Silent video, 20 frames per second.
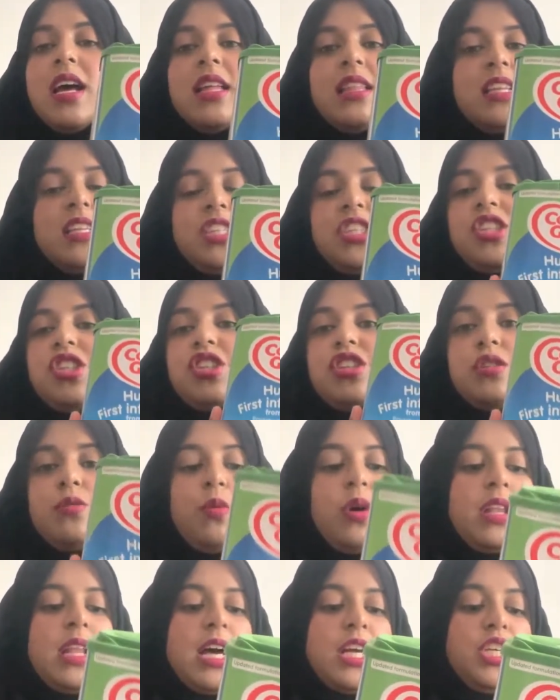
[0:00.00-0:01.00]
This is just the
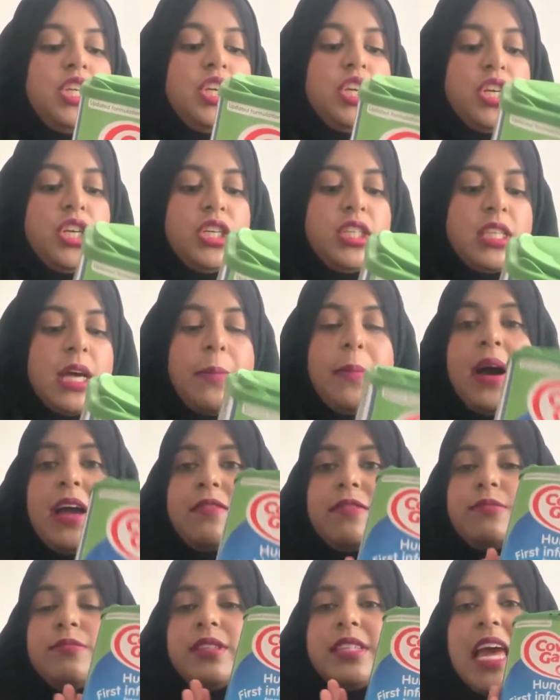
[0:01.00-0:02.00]
one that I use. I buy
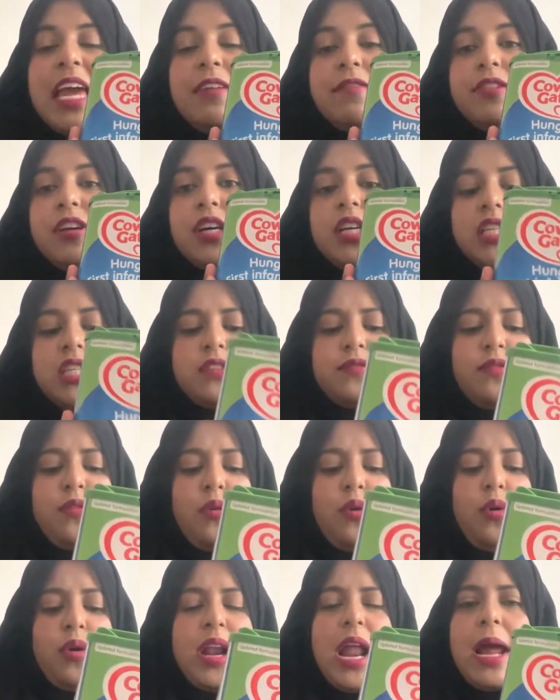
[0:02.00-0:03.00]
it from Savers
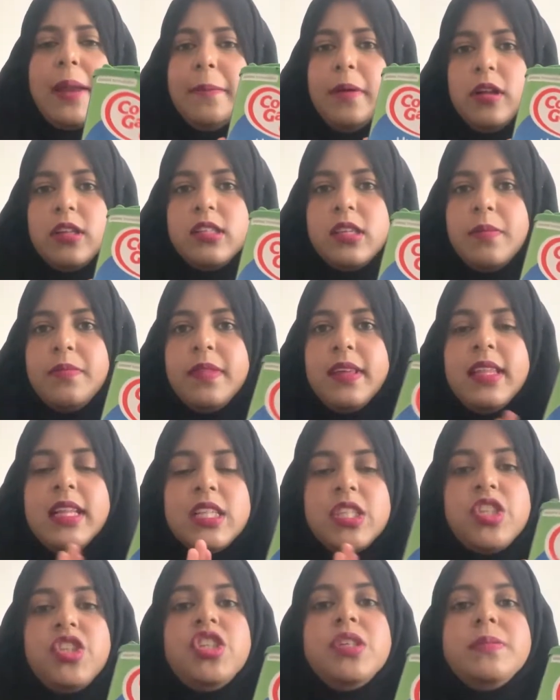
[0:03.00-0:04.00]
for £9 something.
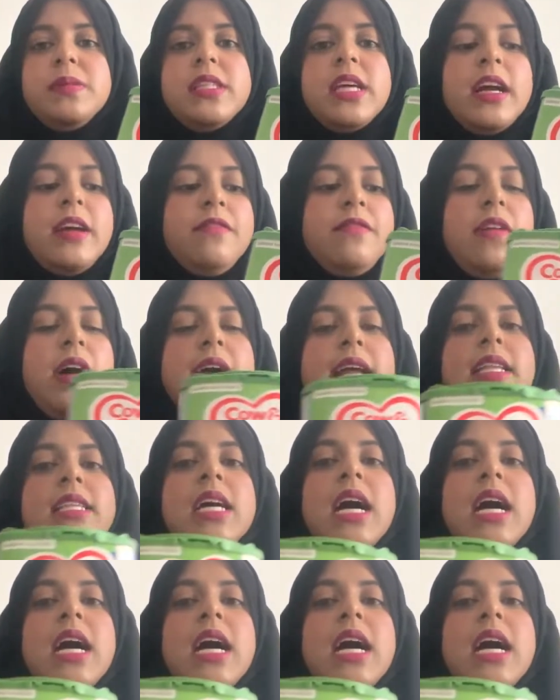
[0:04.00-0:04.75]
That's the cheapest I could find.